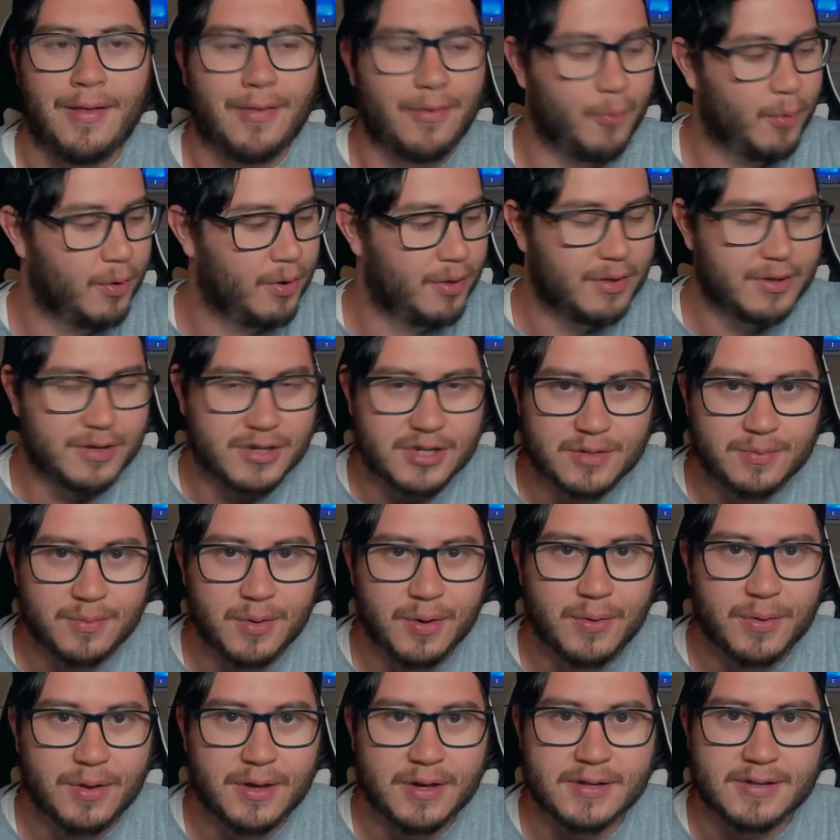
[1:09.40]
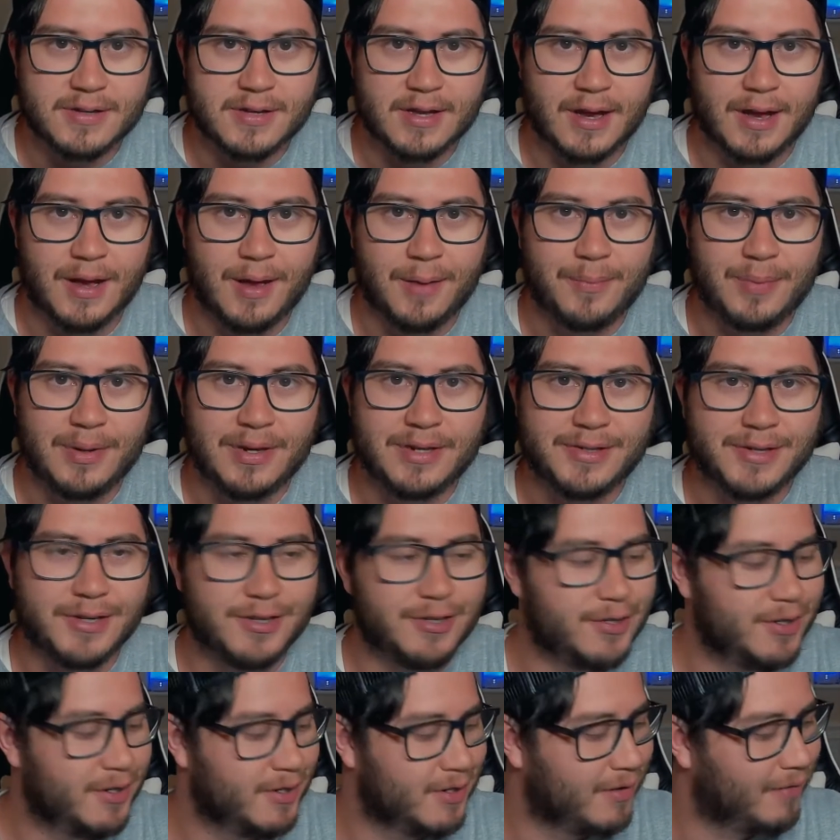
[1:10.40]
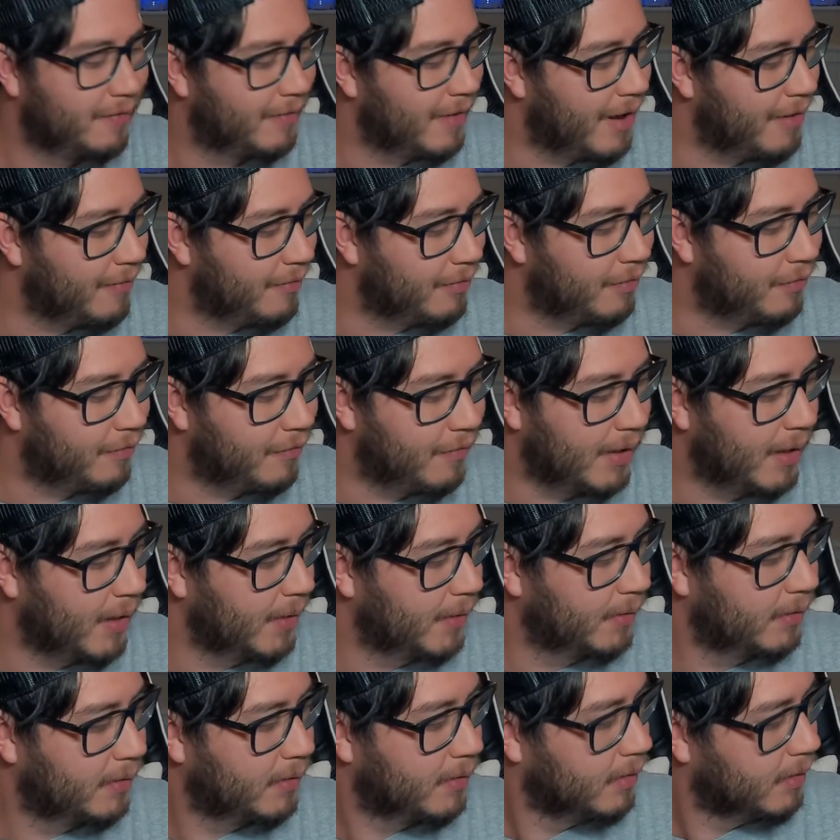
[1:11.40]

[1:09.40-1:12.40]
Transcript: one of the smoothest BCGs I've ever felt.